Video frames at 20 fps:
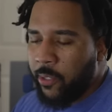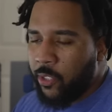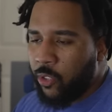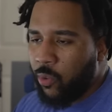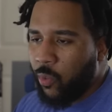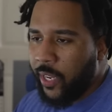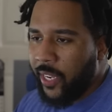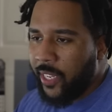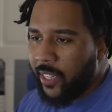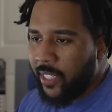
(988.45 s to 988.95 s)

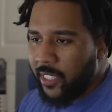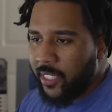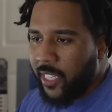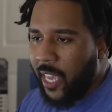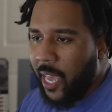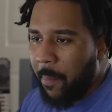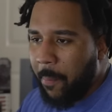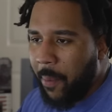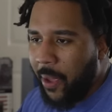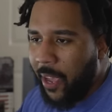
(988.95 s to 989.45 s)
between the
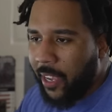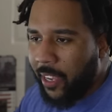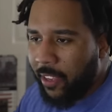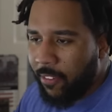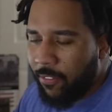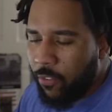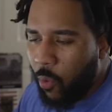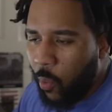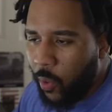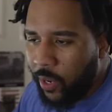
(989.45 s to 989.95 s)
Scat Pack
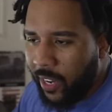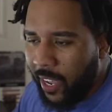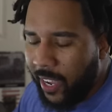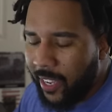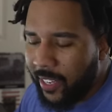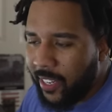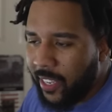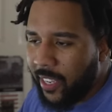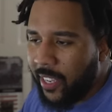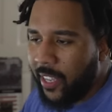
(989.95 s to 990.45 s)
at
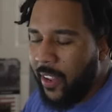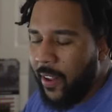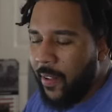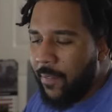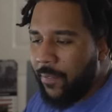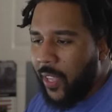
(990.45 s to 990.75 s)
490